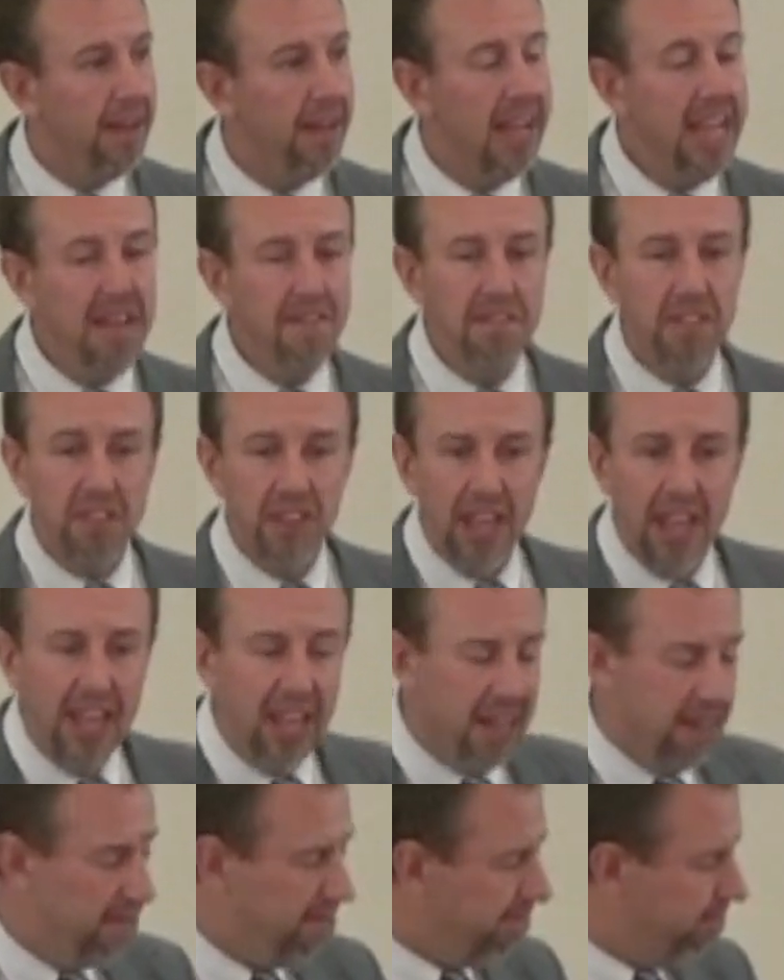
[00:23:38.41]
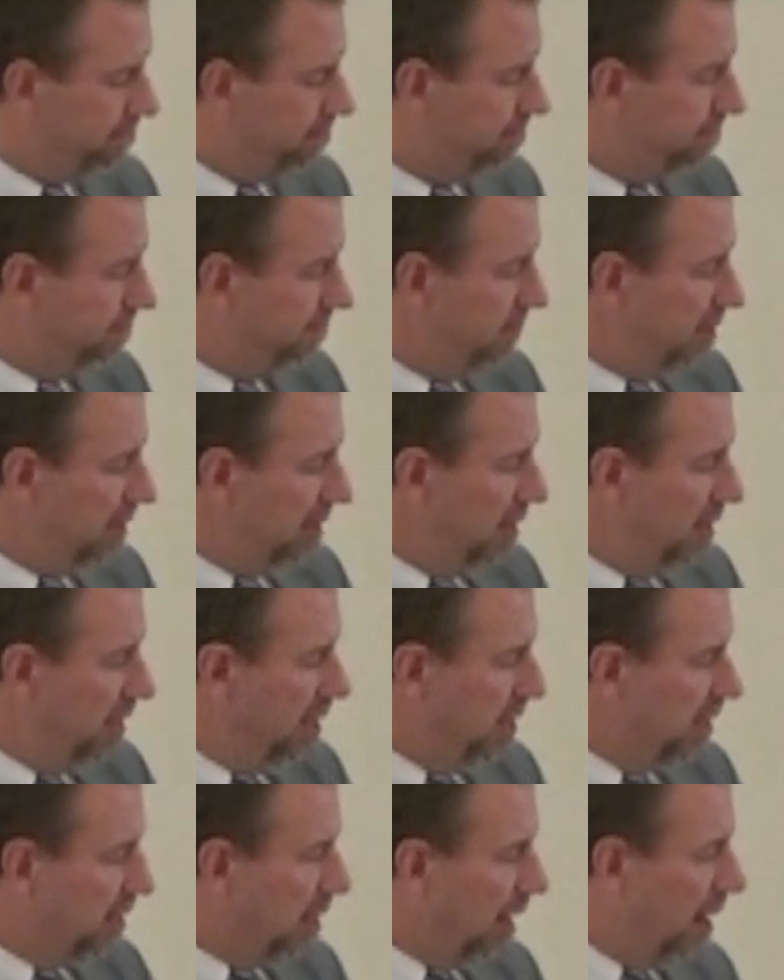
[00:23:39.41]
even then,
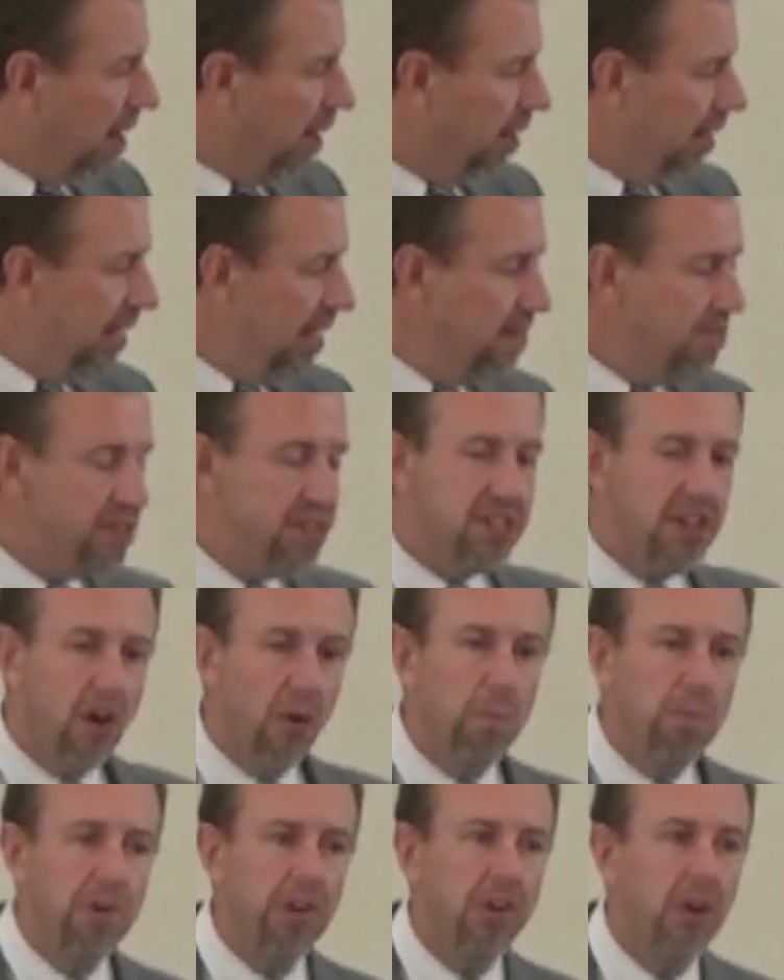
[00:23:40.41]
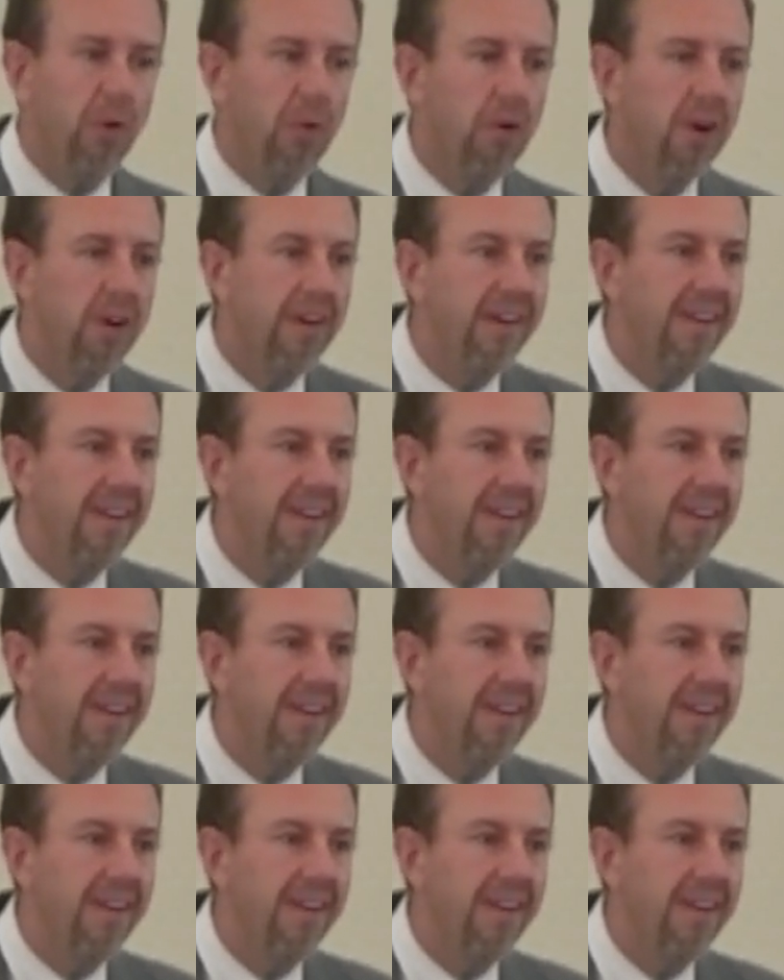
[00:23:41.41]
God leaves us an open door,